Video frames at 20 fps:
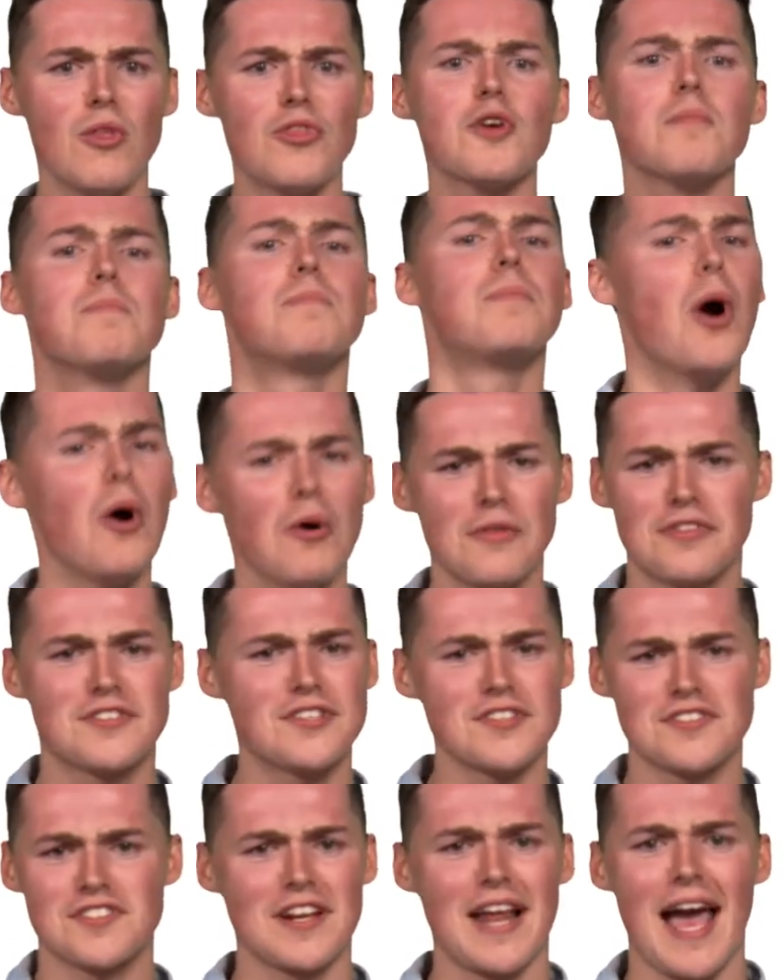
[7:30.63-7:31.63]
they're both
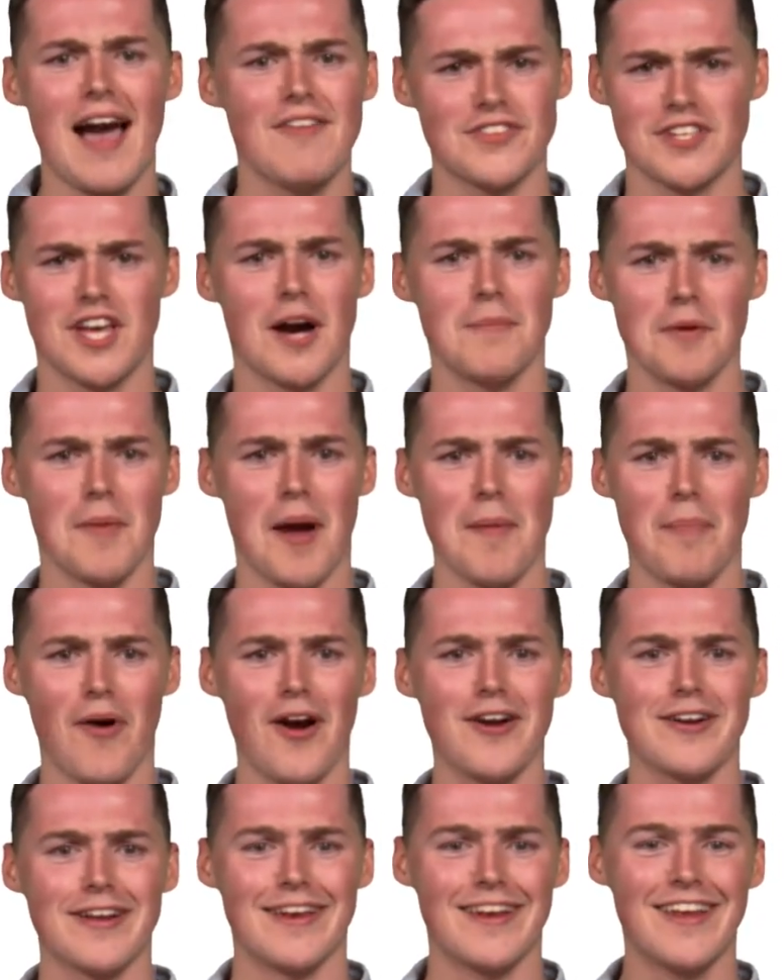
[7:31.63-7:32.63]
just gonna have to come to my
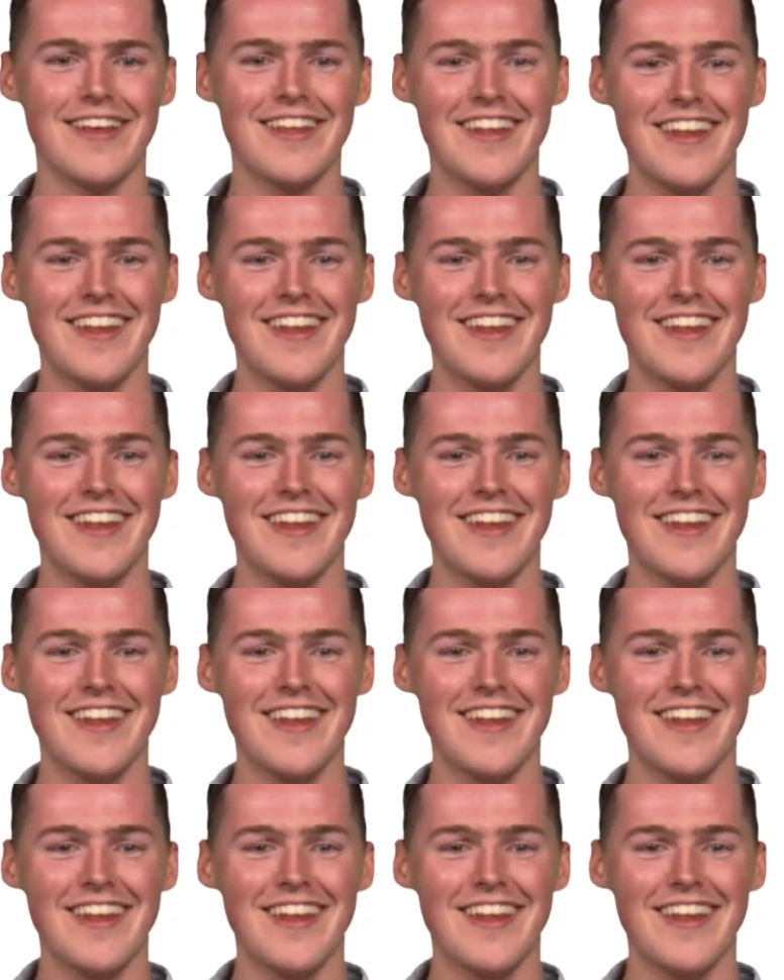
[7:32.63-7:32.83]
party.